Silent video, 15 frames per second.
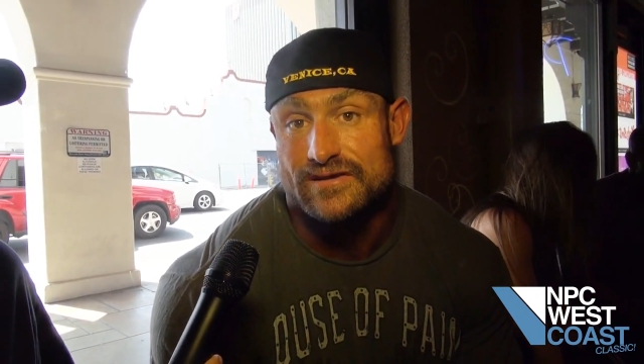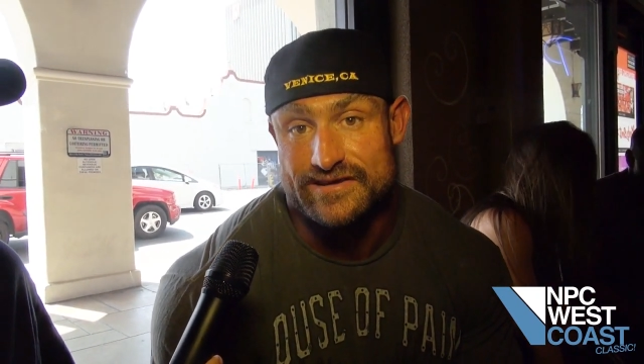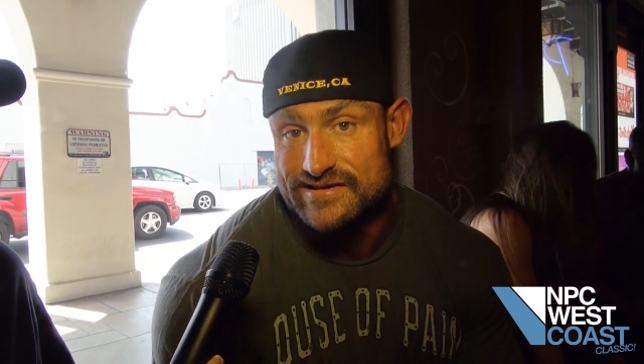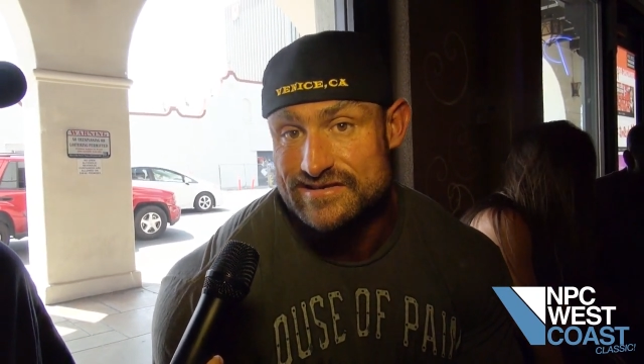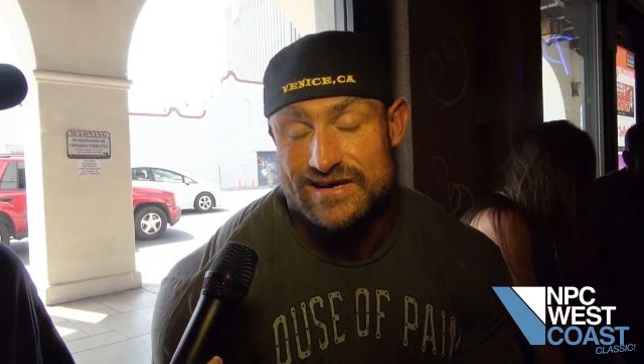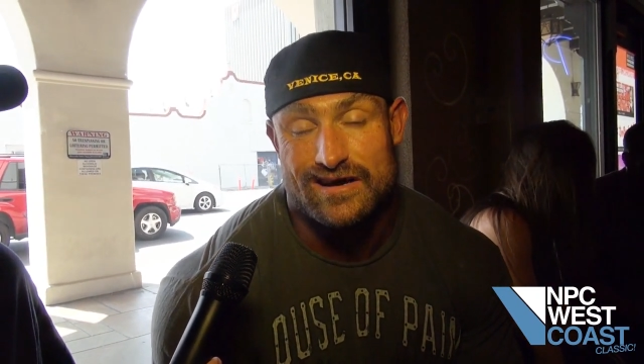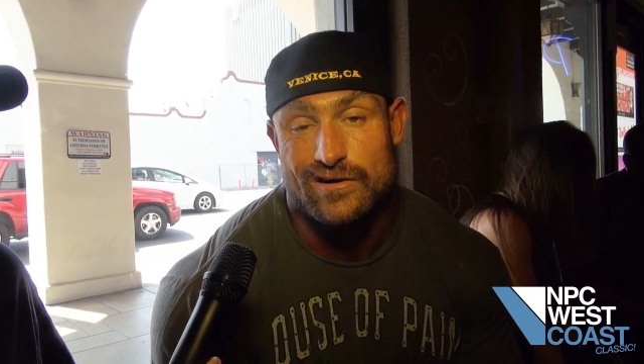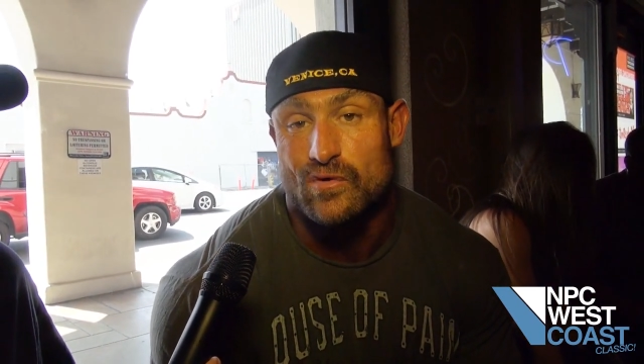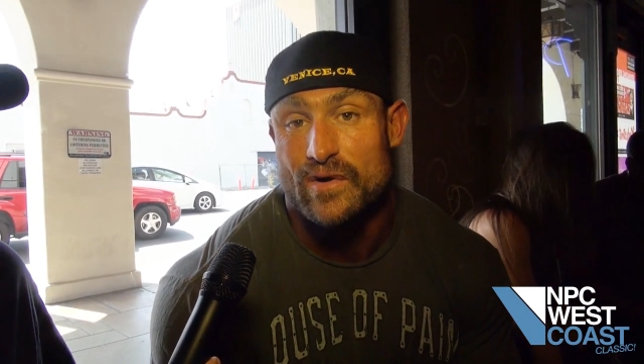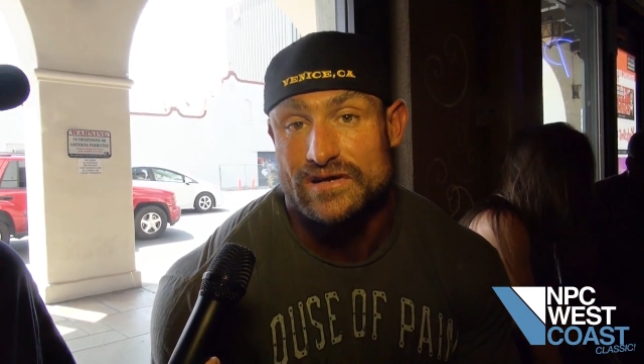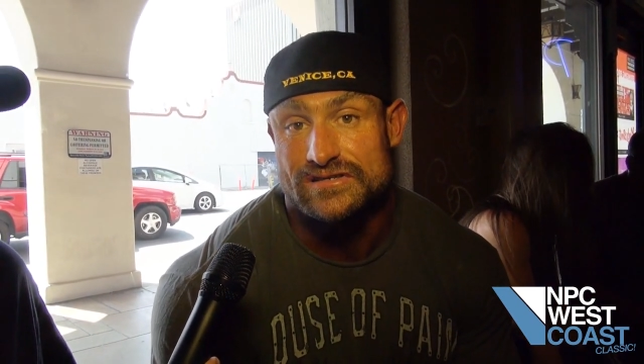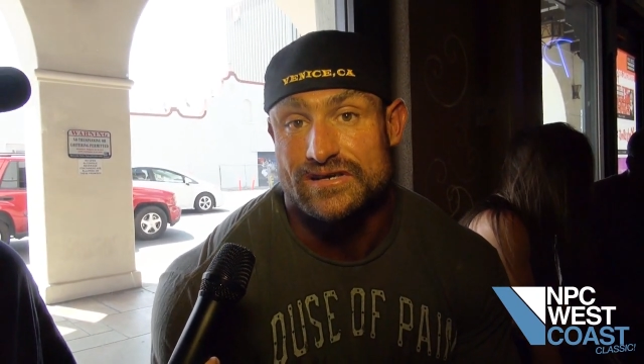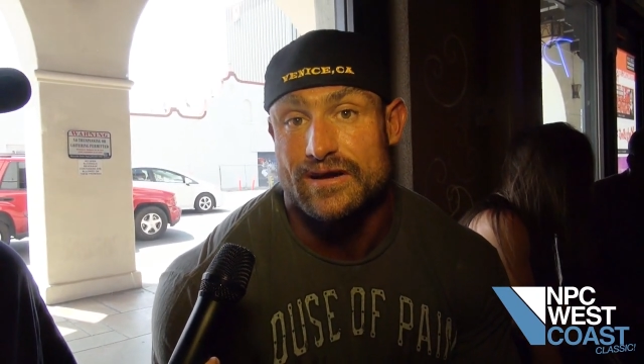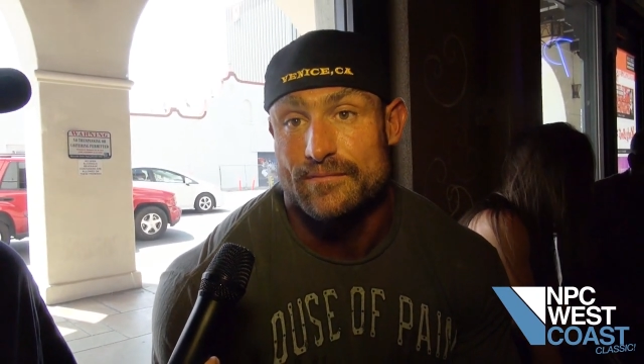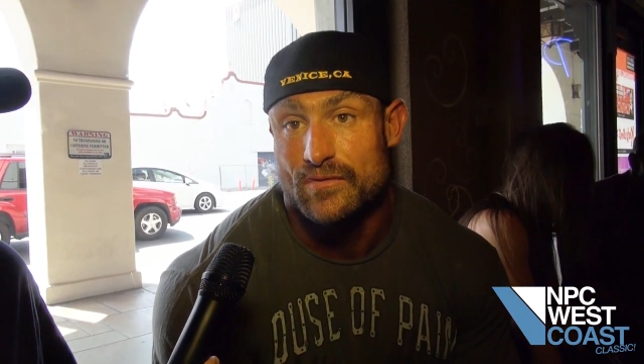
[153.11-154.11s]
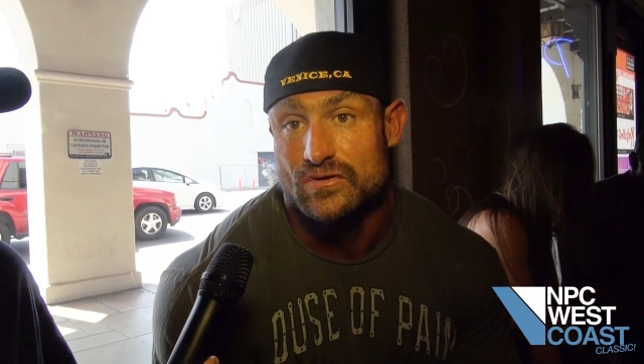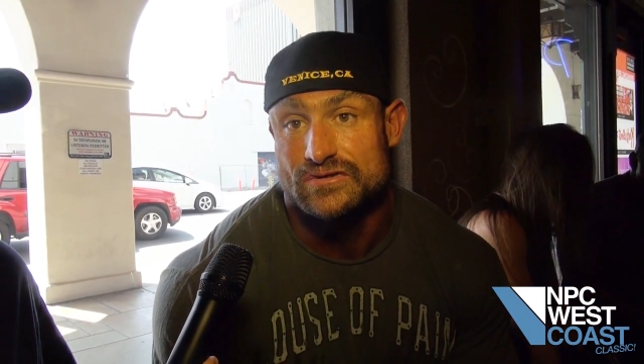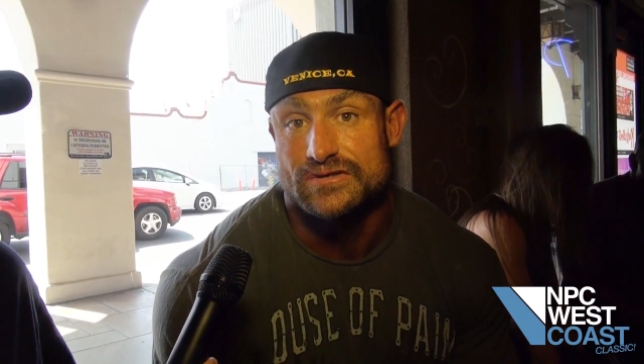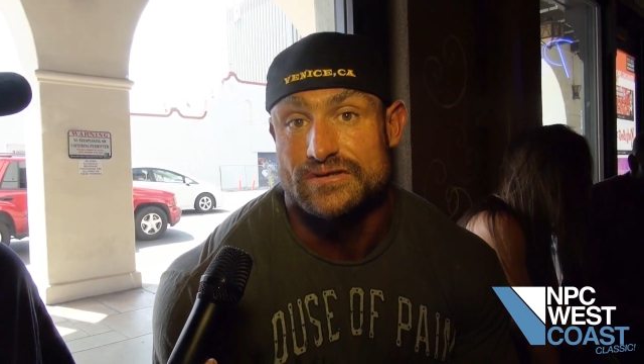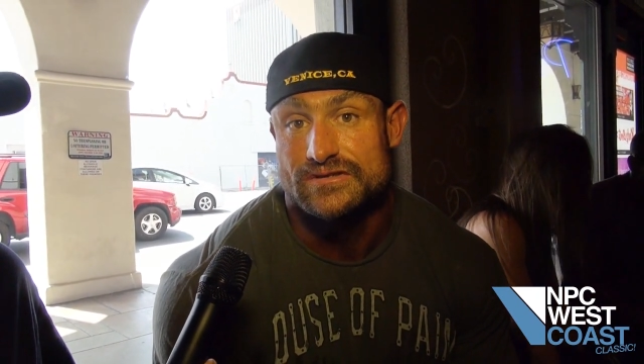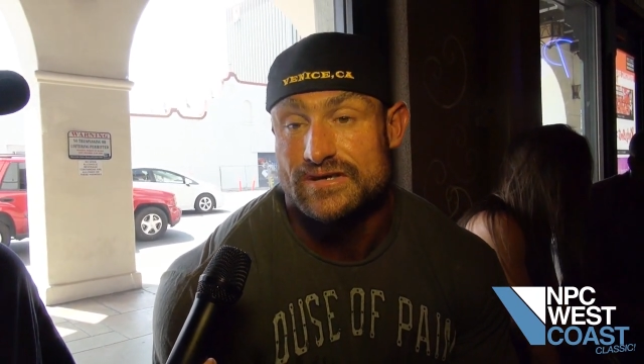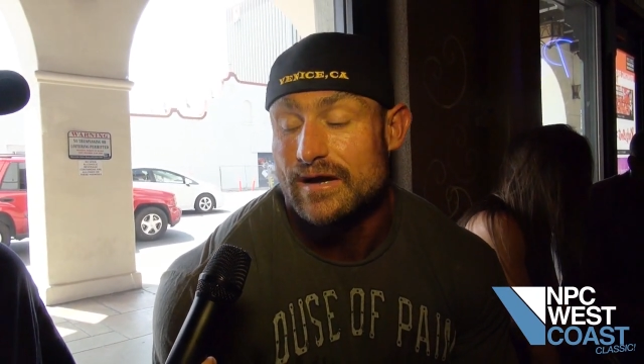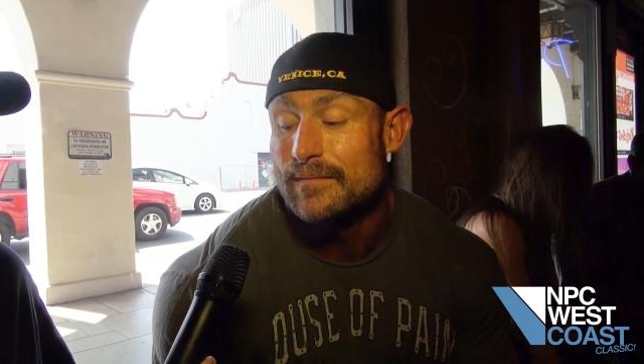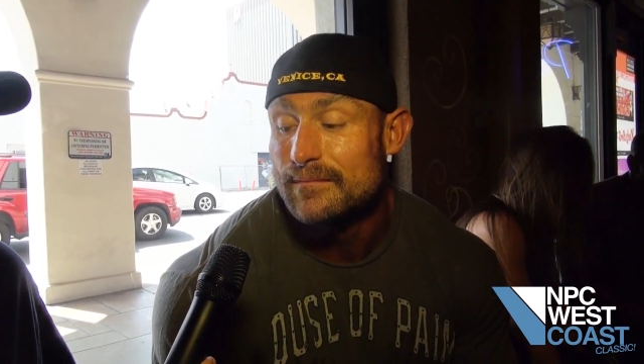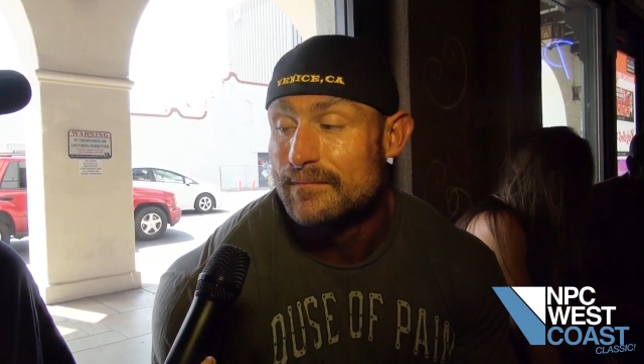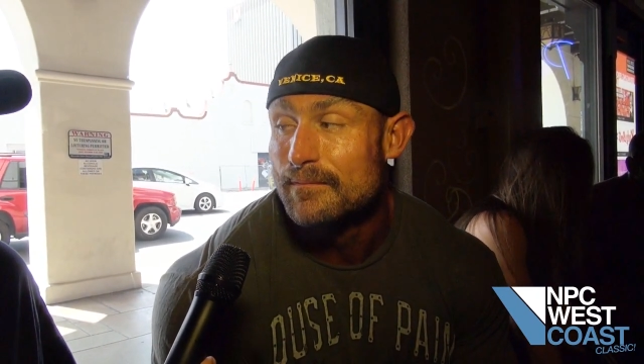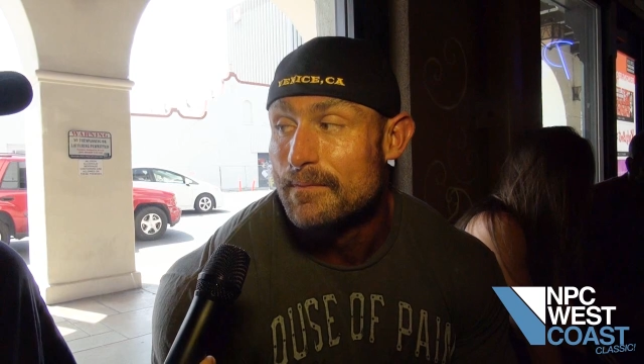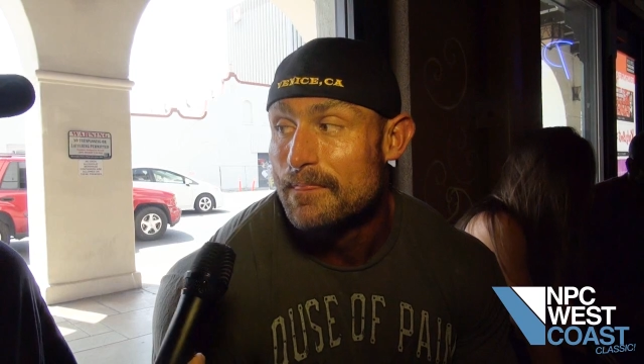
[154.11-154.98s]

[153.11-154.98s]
the entire west side most of the time.